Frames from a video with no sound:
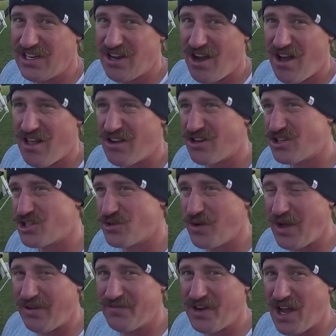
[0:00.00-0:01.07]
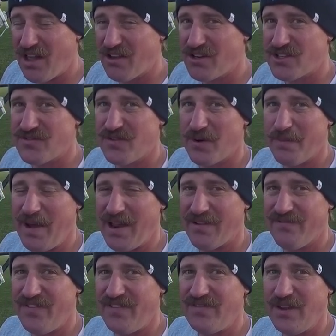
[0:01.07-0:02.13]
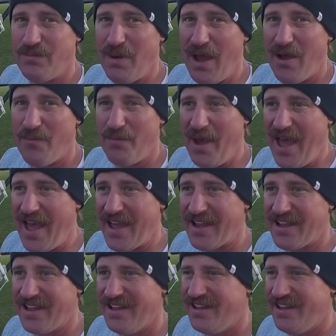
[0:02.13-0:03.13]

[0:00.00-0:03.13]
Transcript: $12 for about a 50 pound bag